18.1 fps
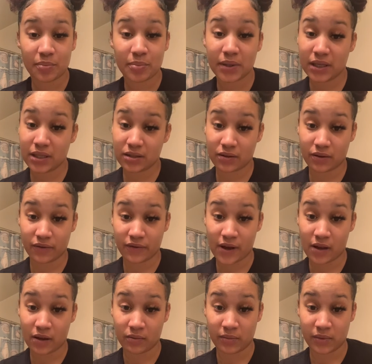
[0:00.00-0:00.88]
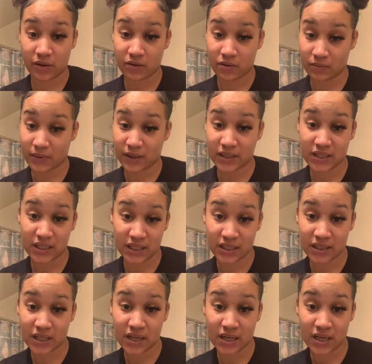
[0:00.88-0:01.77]
please go follow me on my
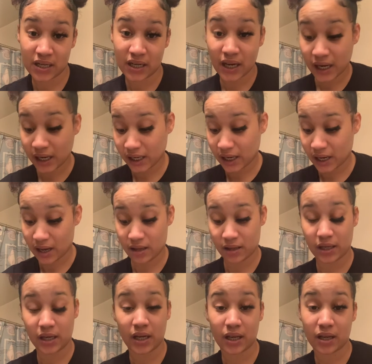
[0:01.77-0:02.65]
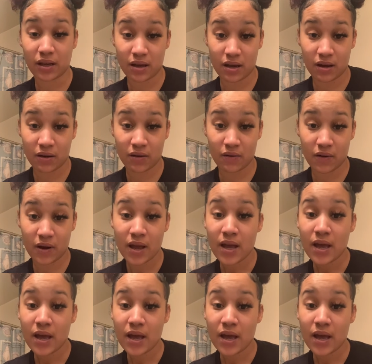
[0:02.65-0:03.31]
TikTok. Hey, Kalina Go.